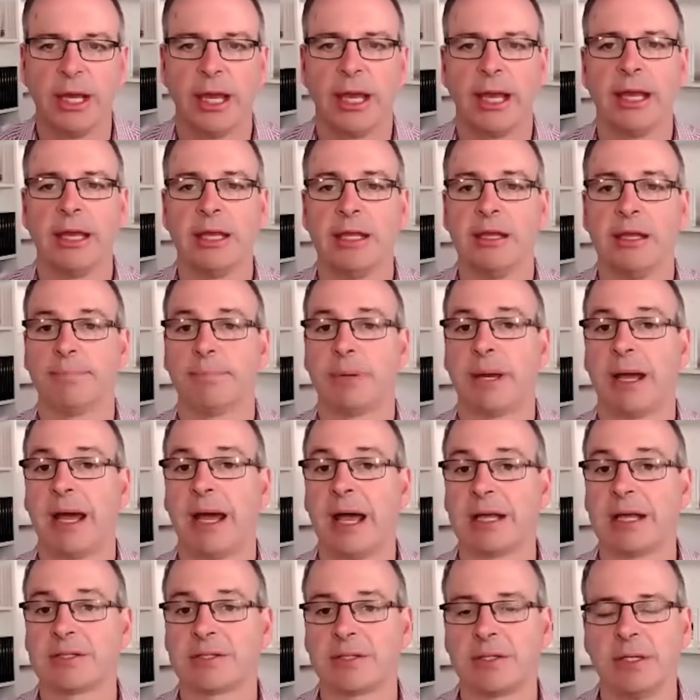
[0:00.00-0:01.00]
It
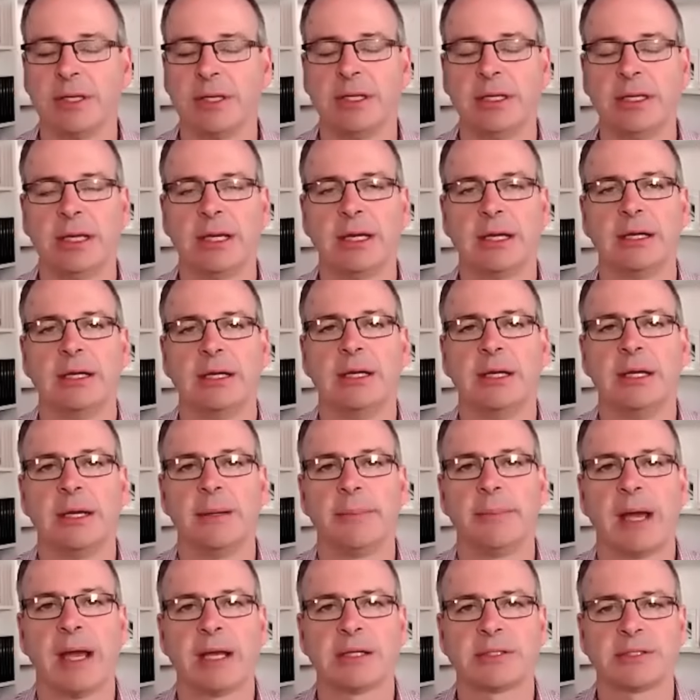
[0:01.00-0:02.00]
passed the
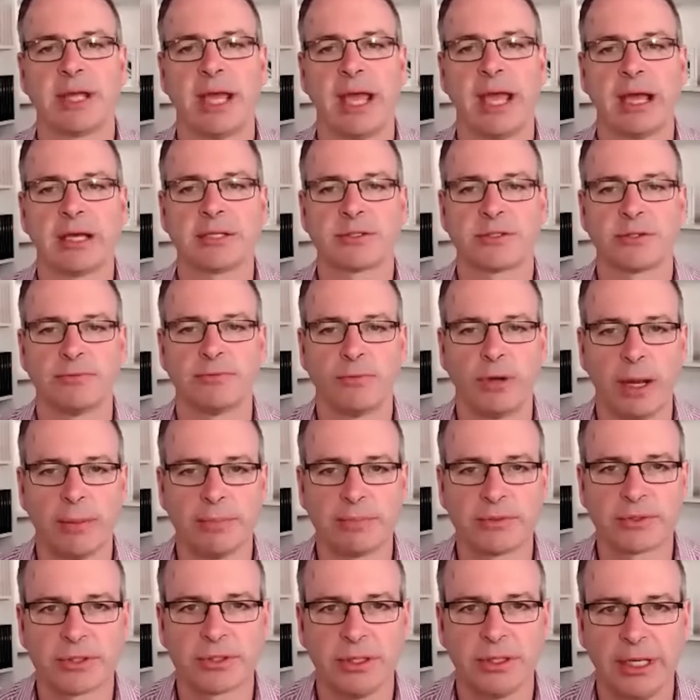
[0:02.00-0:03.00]
House of
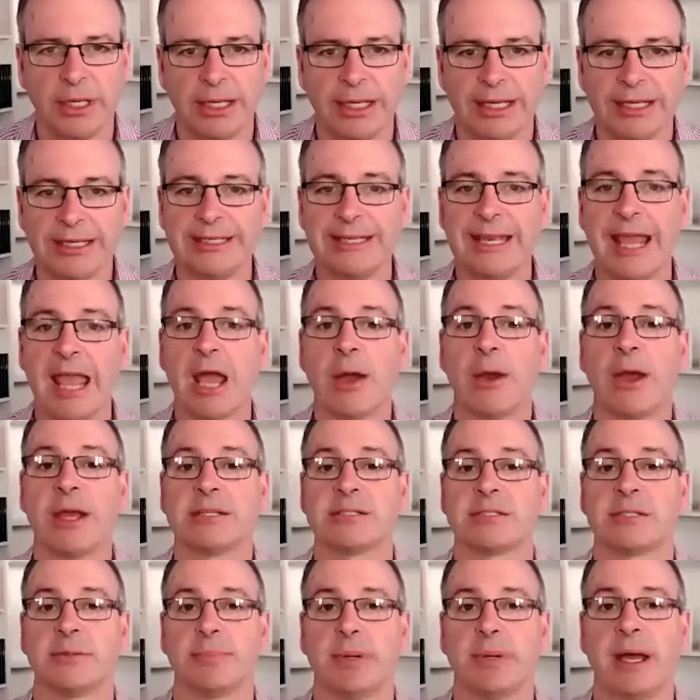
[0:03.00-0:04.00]
Reps. It now
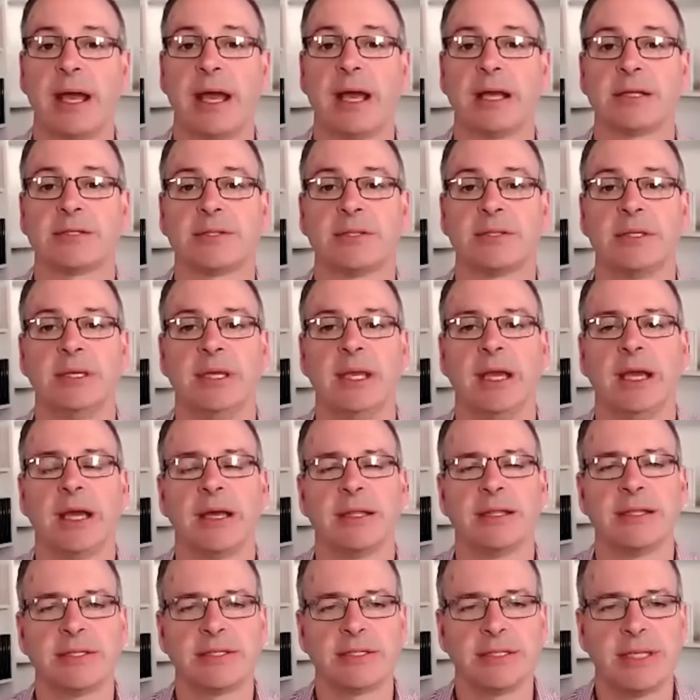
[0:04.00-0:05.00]
has to pass
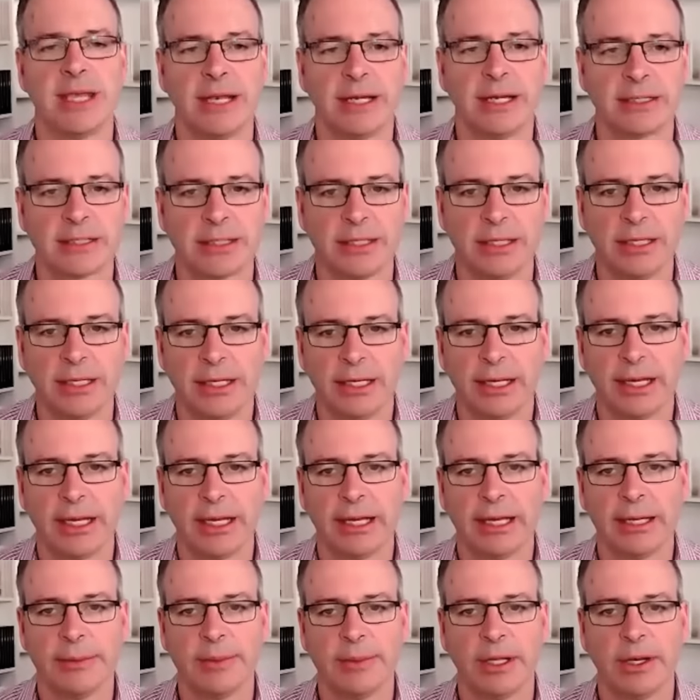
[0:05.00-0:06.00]
the Senate.
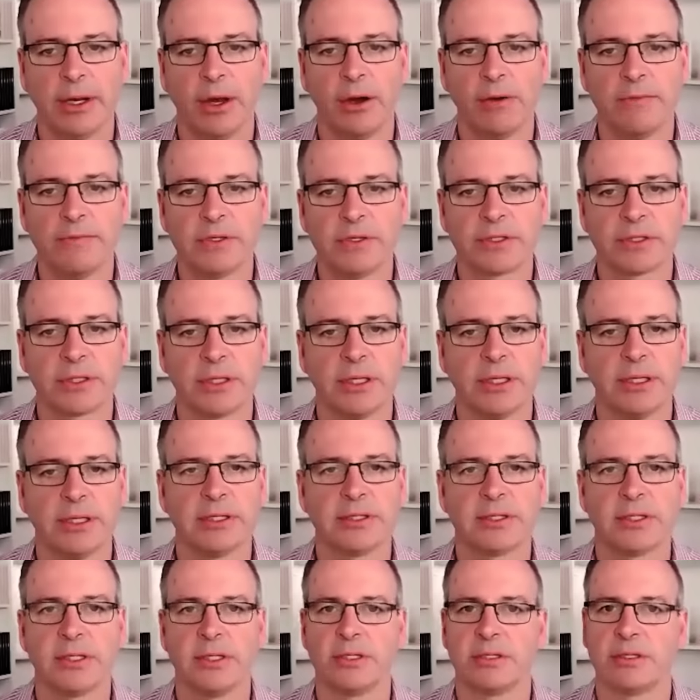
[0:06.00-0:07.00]
And obviously,
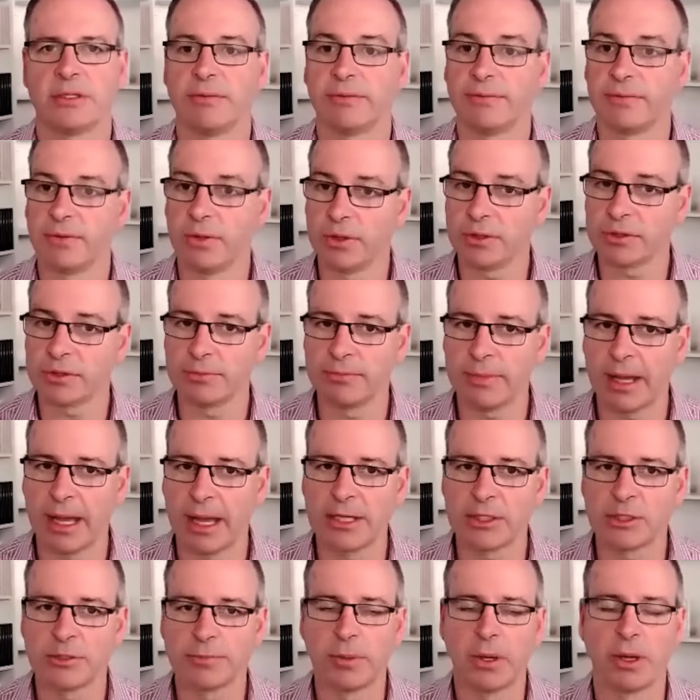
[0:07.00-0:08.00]
this is the first
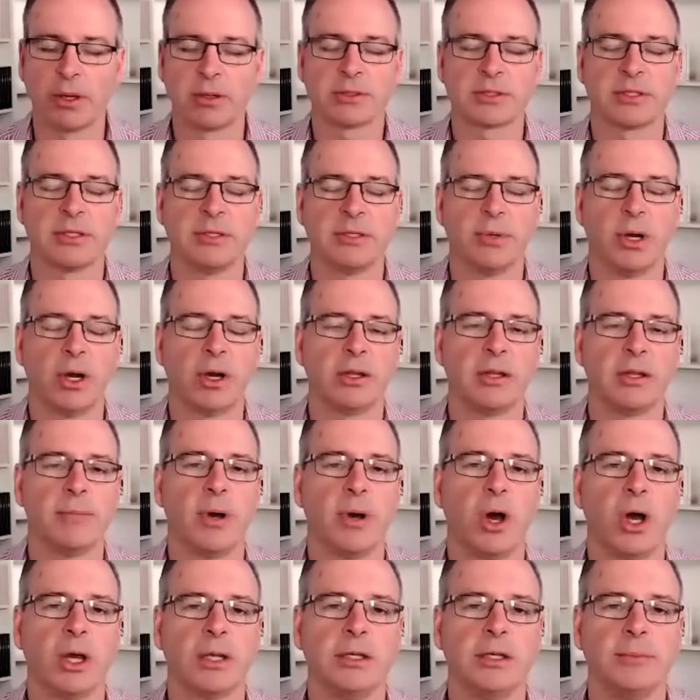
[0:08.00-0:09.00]
major policy by the
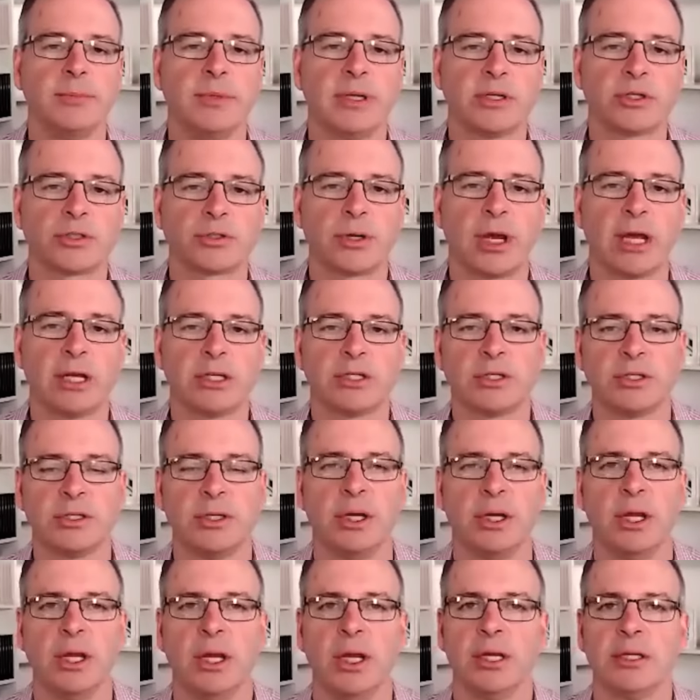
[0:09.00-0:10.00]
Biden administration.
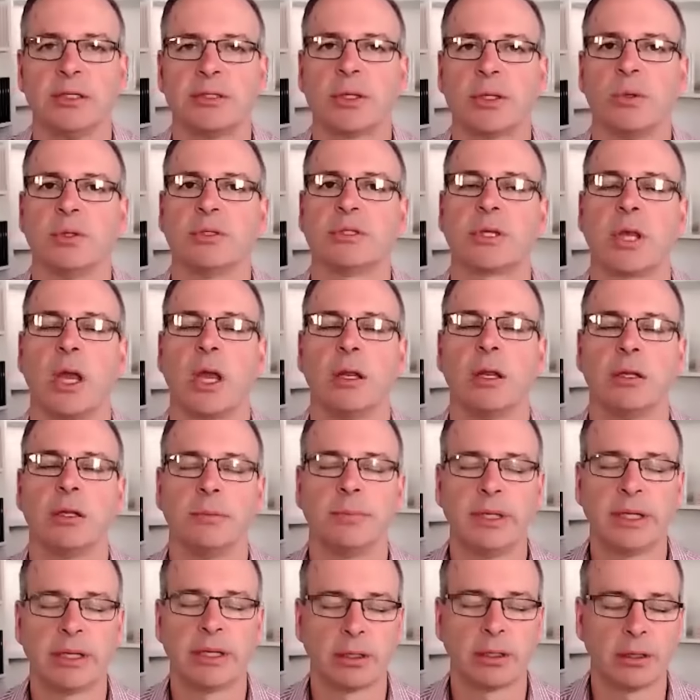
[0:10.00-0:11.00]
So it's going to
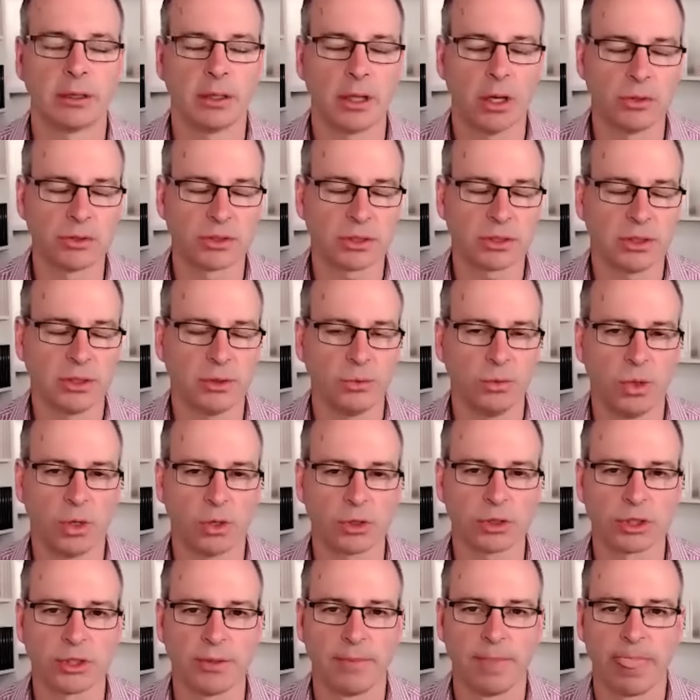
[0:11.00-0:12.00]
be closely
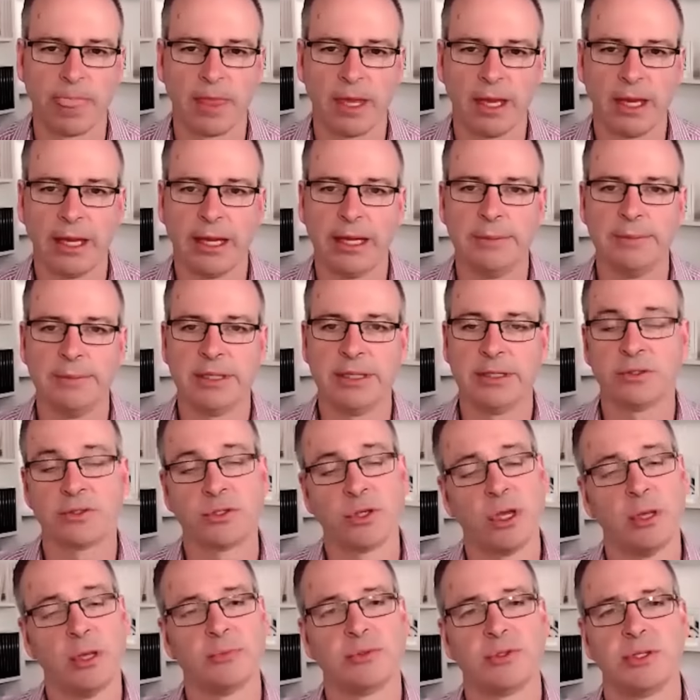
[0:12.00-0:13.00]
watched. In
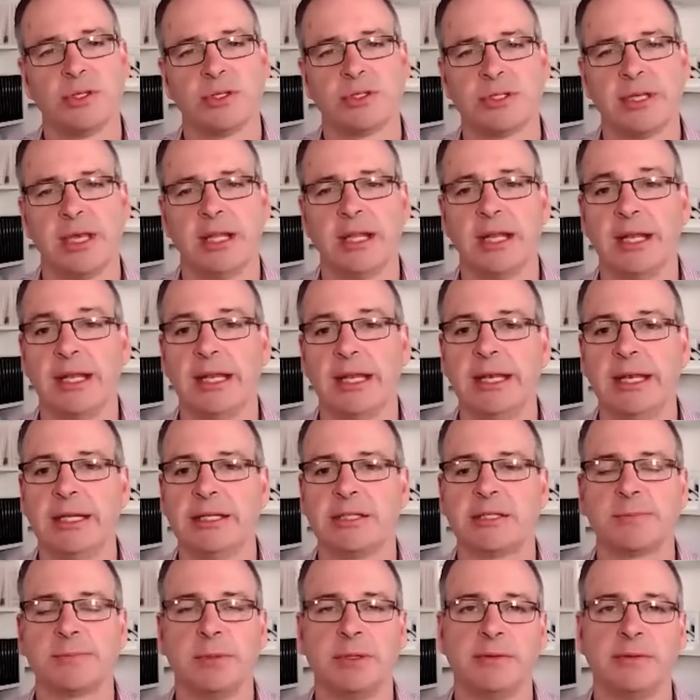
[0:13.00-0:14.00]
terms of the Senate, it
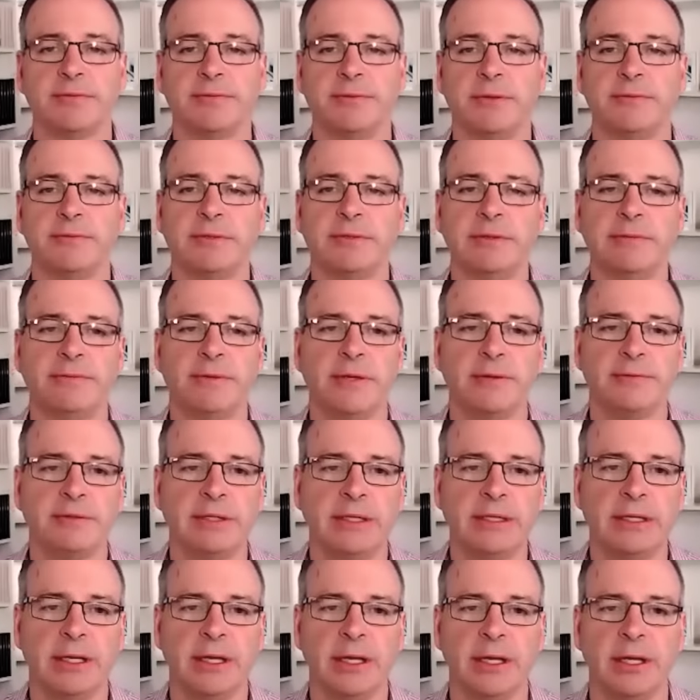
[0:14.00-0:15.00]
is split
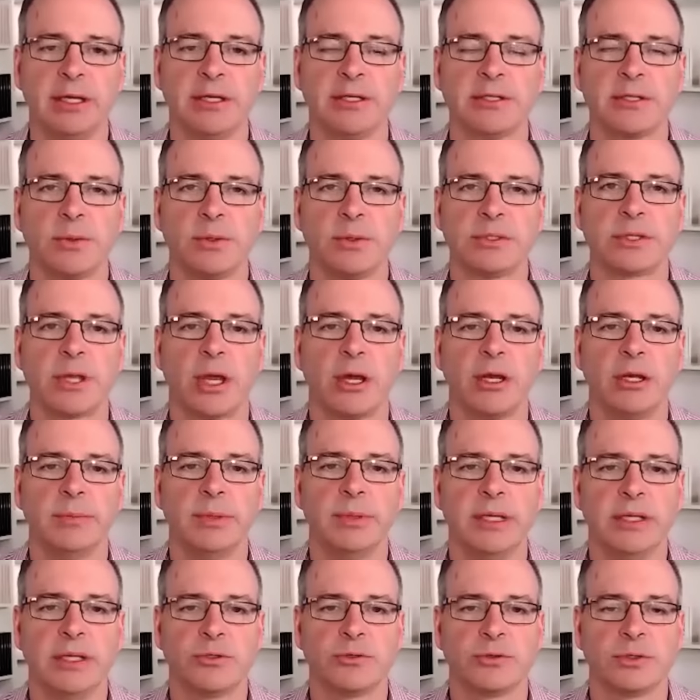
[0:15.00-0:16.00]
50-50. So it's going to
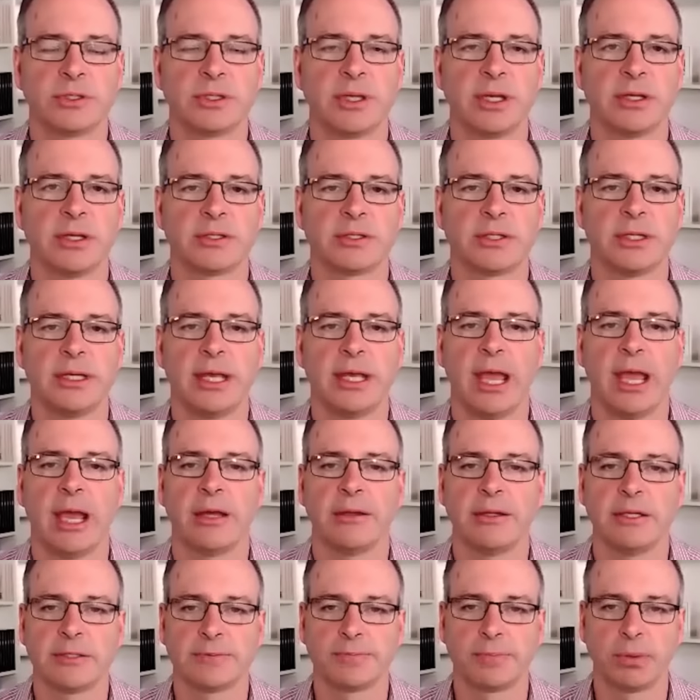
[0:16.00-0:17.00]
be interesting to see how
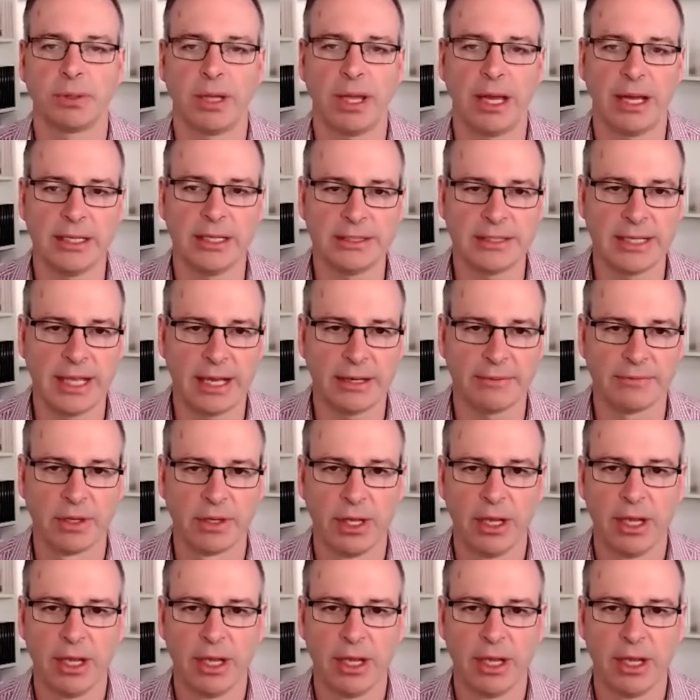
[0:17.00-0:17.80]
this plays out.